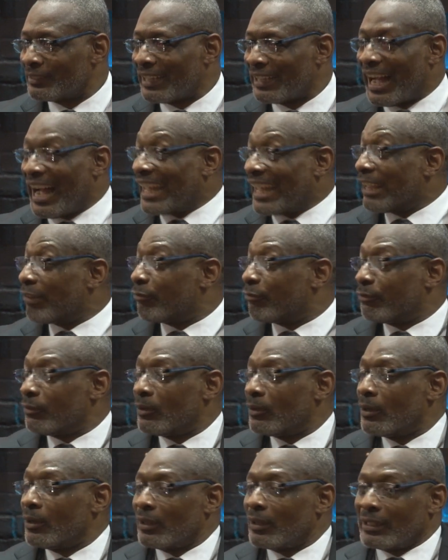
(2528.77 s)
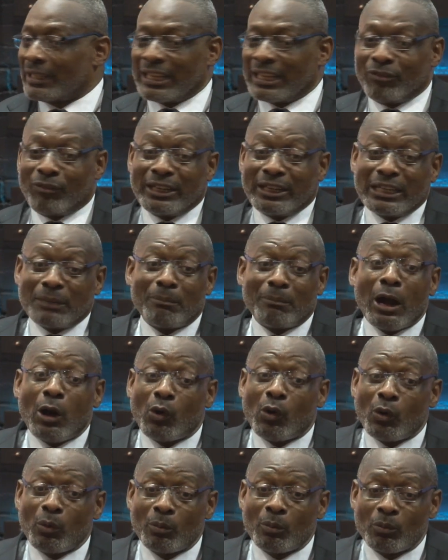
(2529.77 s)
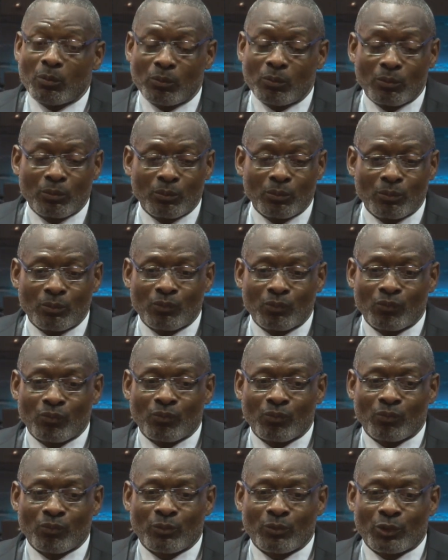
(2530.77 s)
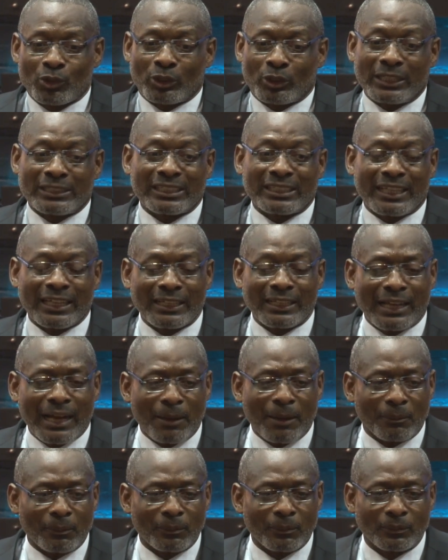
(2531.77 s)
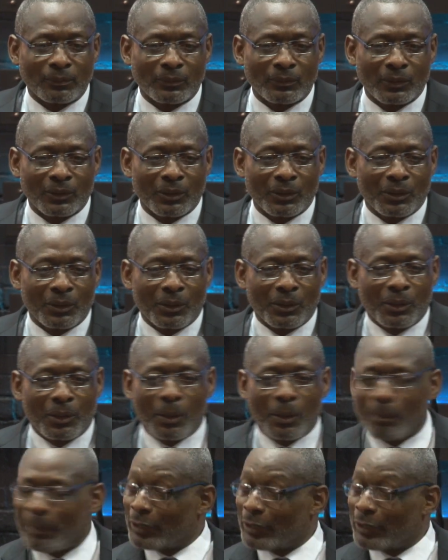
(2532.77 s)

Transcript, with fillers: I have given him my home so that he can come. But